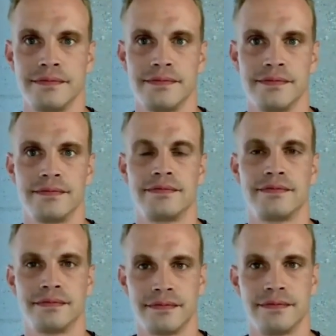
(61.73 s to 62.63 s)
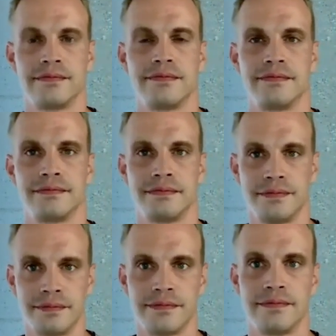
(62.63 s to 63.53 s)

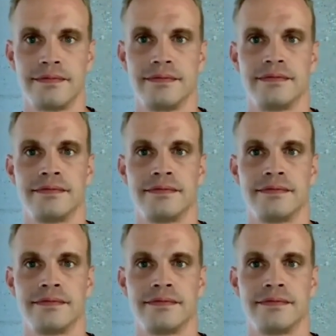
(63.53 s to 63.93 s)
This person isn't speaking.